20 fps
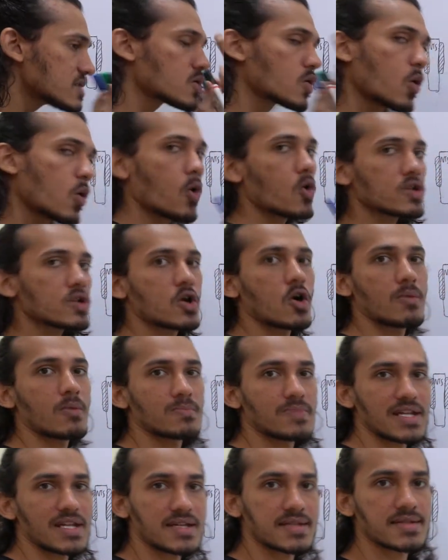core
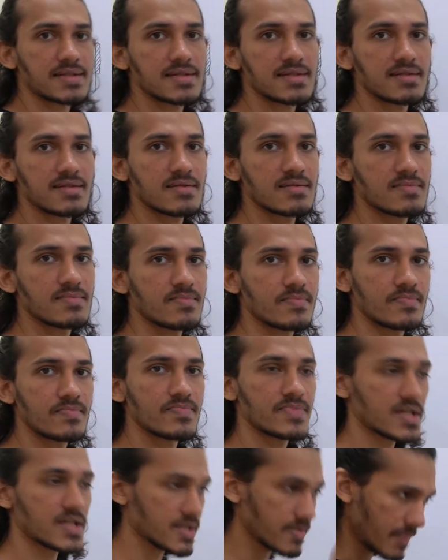complex.
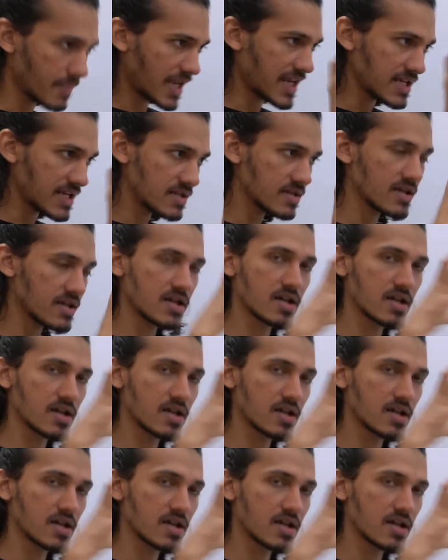There's a main